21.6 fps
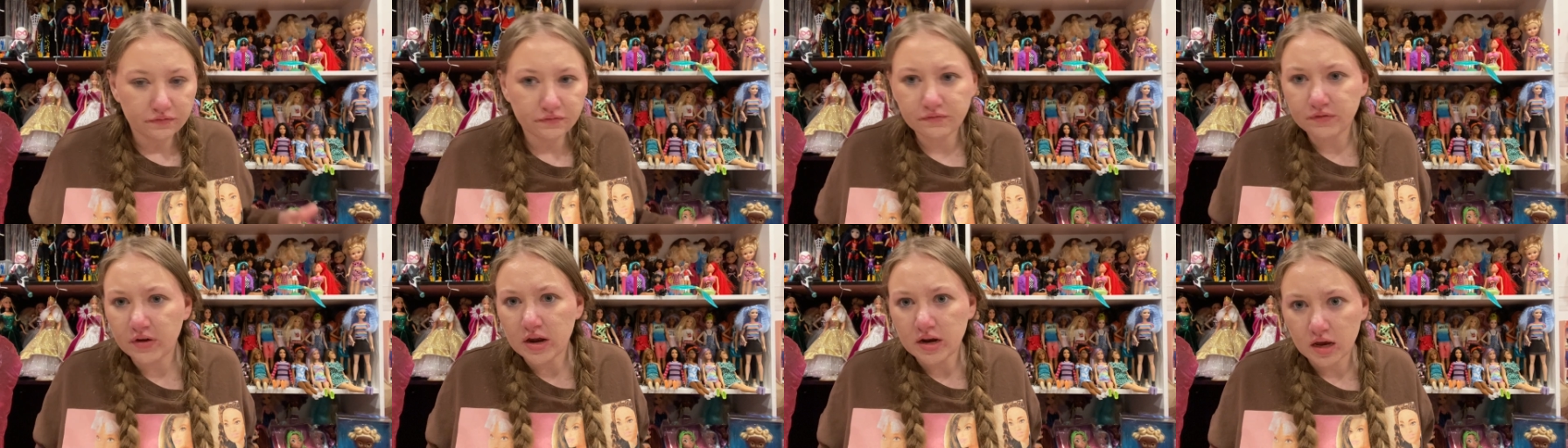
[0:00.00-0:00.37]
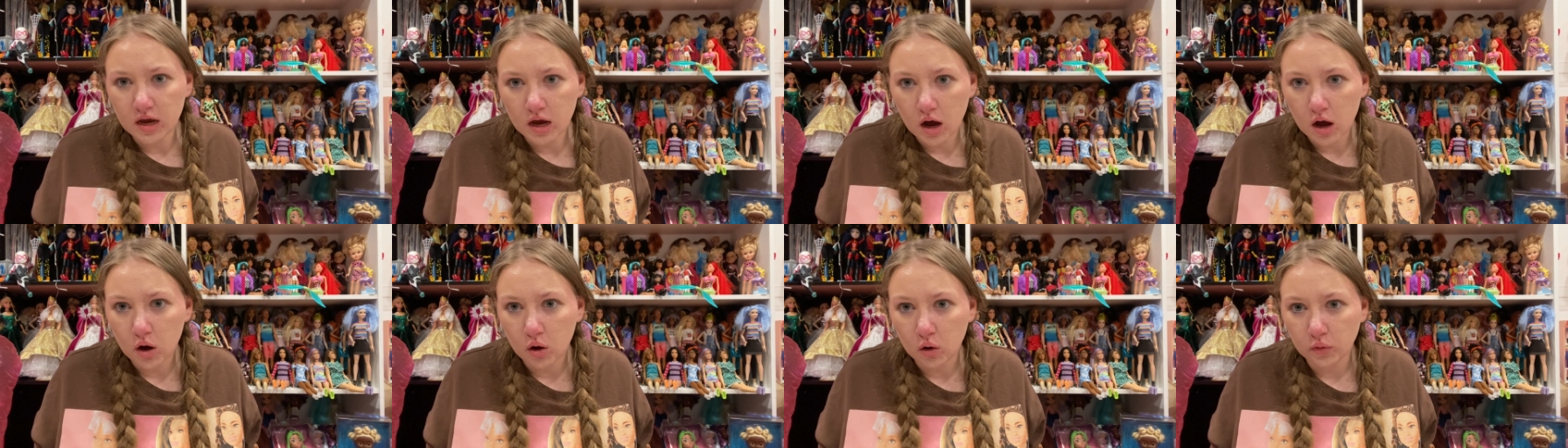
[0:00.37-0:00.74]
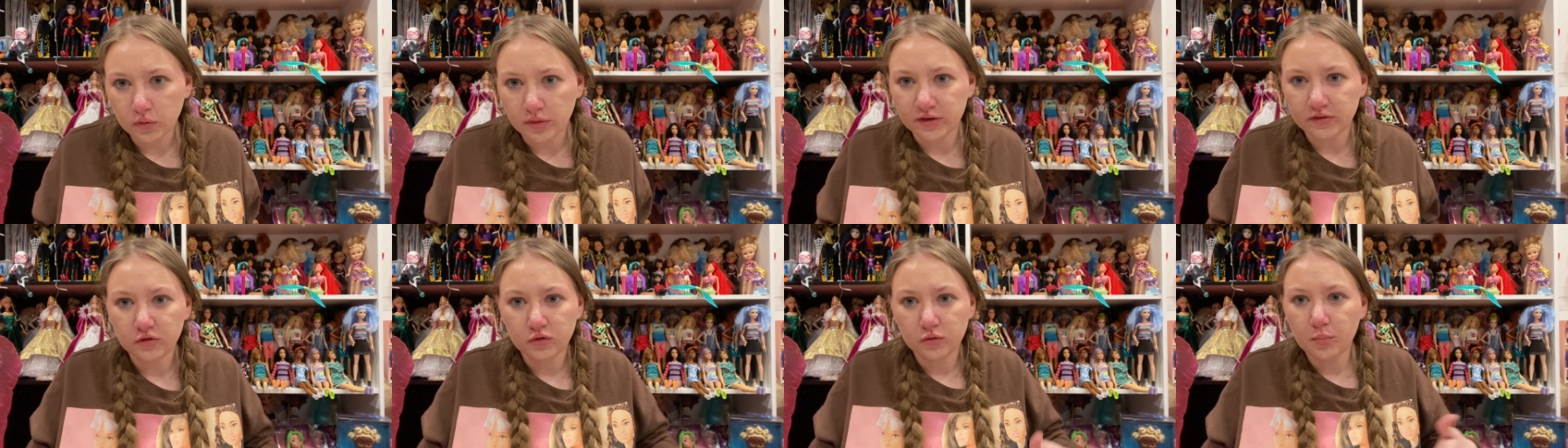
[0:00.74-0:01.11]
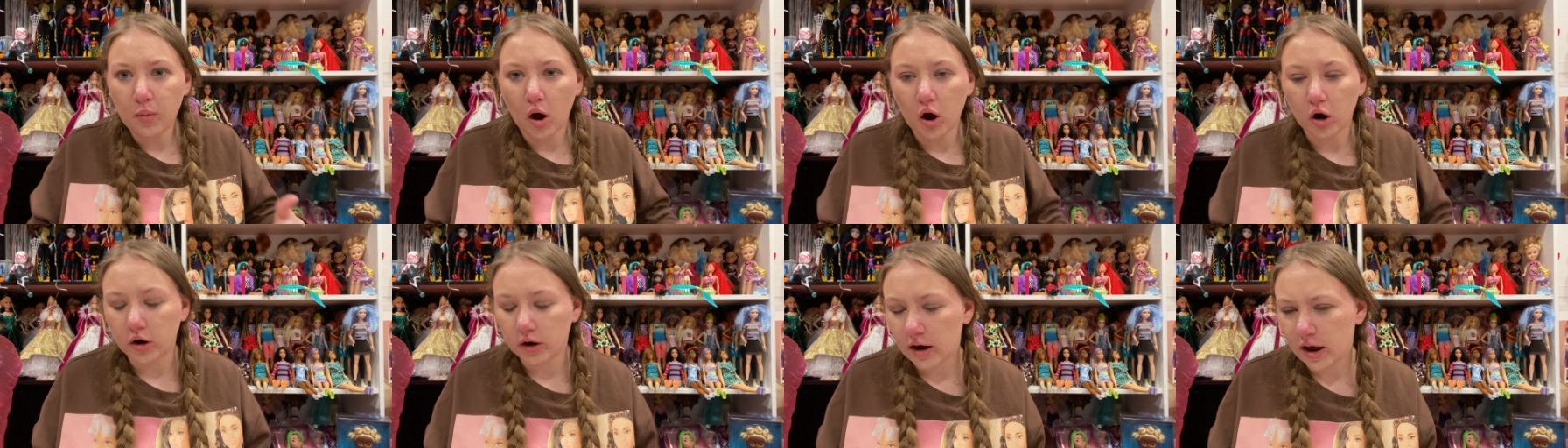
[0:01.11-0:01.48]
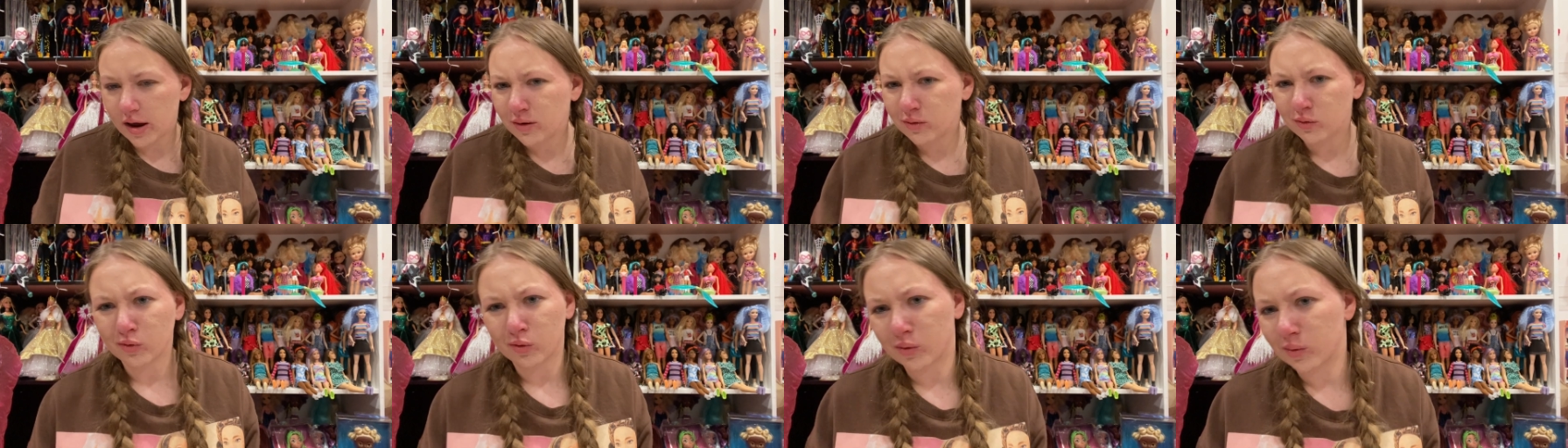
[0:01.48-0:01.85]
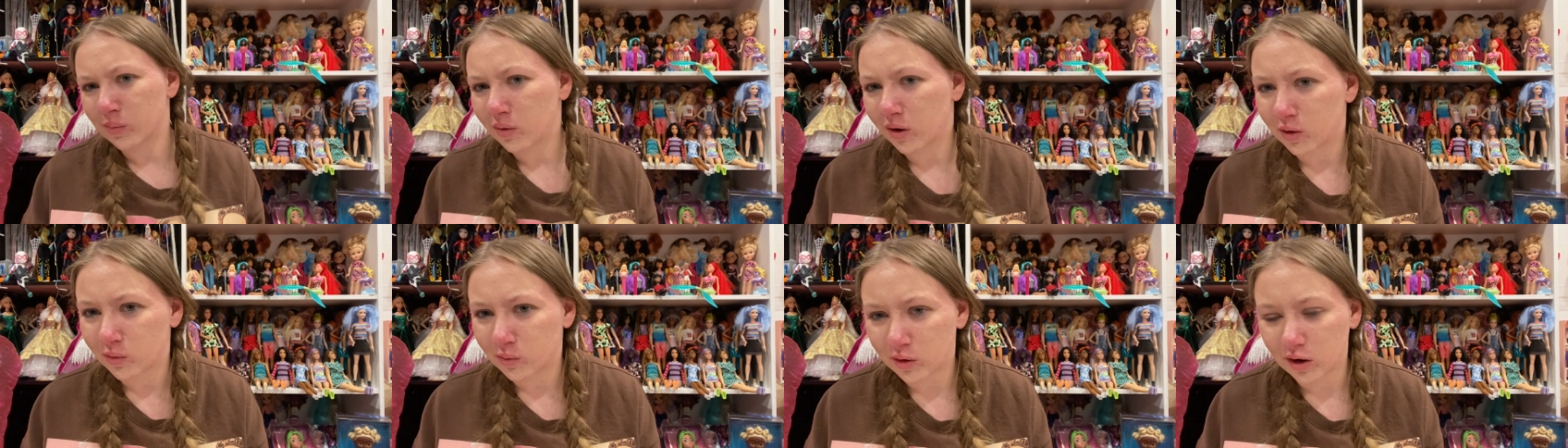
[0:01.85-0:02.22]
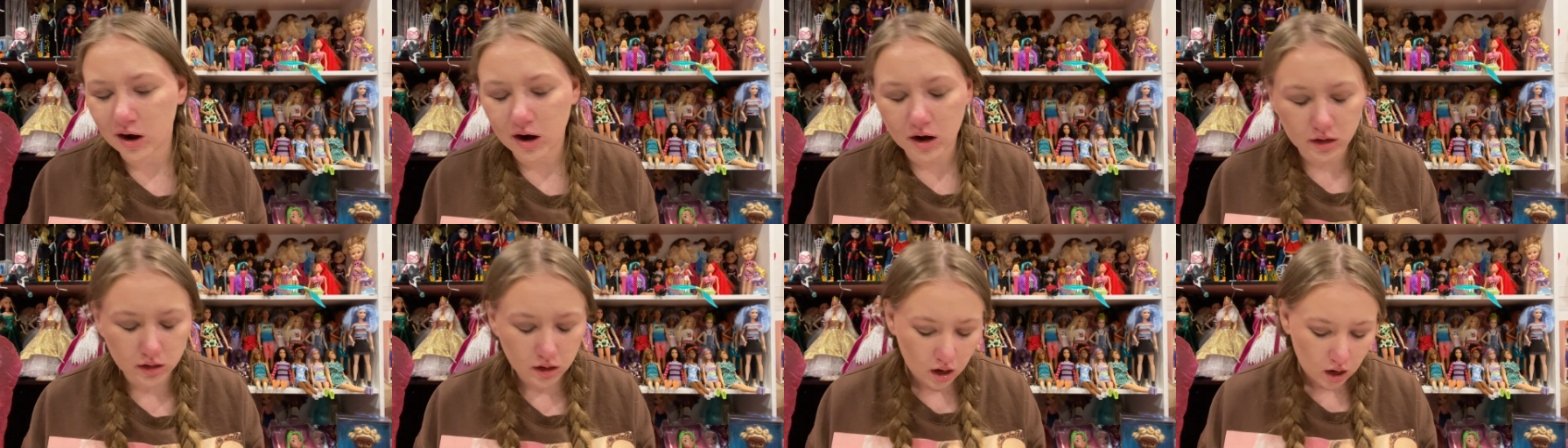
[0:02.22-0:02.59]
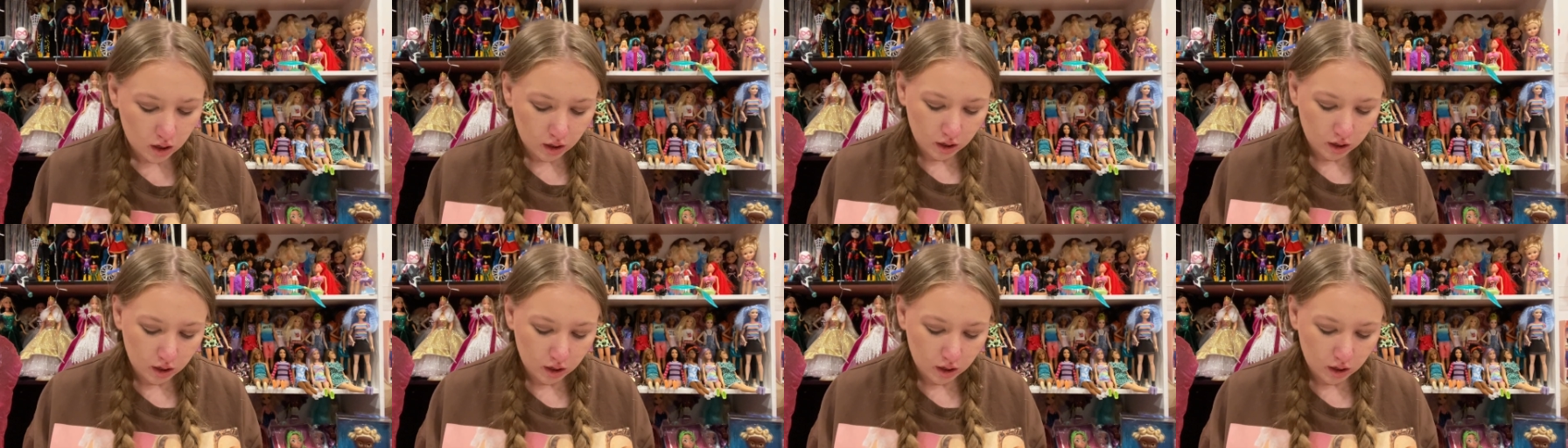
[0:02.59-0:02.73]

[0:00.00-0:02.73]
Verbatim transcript: video, this part, I don't know what part we're on,